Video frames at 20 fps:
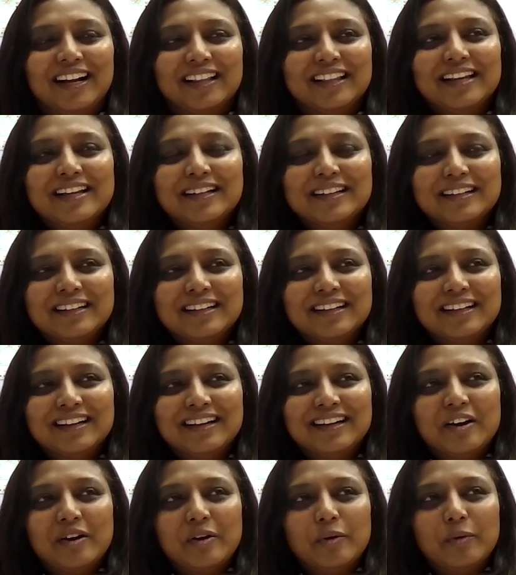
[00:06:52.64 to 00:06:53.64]
I think
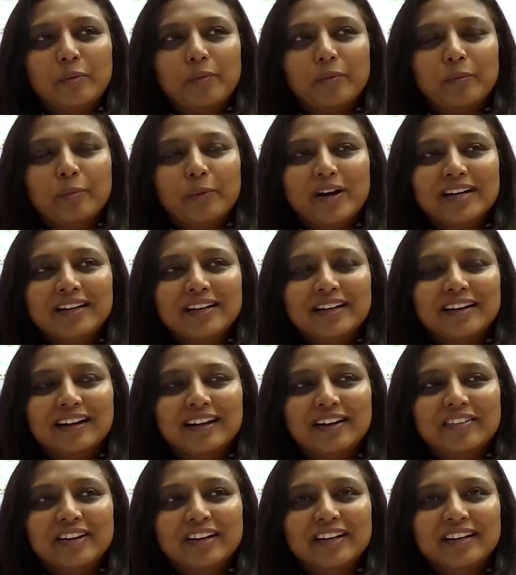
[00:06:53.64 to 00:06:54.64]
one
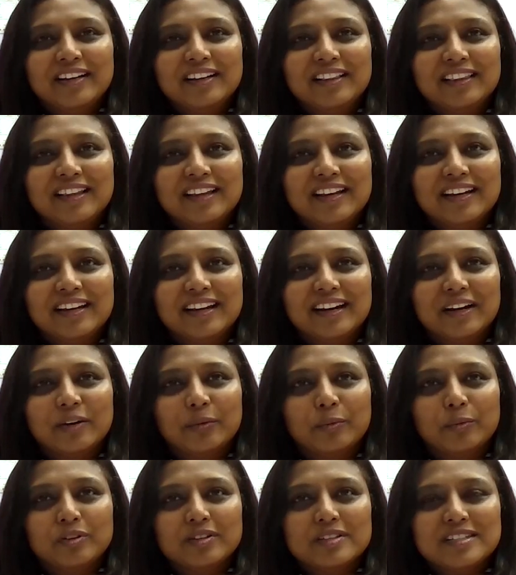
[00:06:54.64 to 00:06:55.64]
glaring thing that I
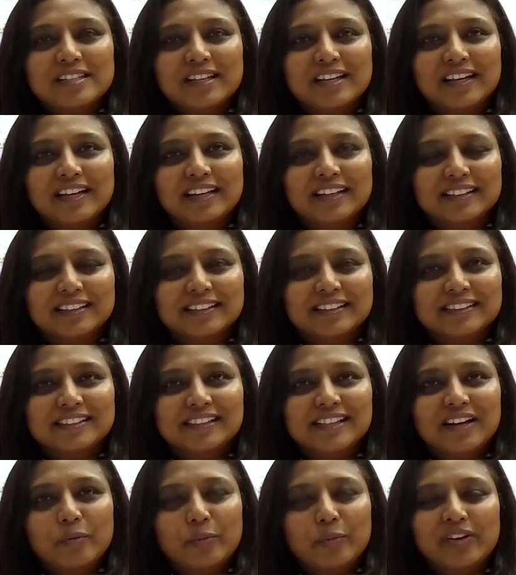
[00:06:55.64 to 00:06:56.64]
would say
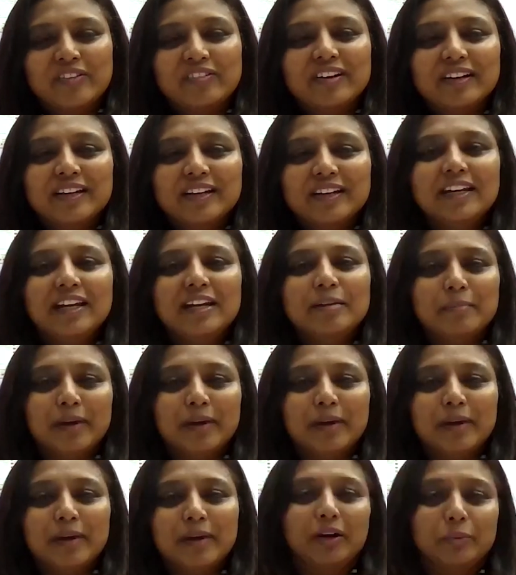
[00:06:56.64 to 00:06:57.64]
is we really need
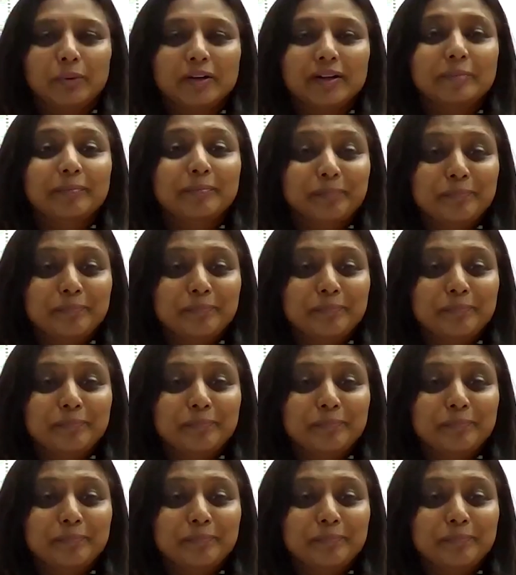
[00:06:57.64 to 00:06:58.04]
manpower.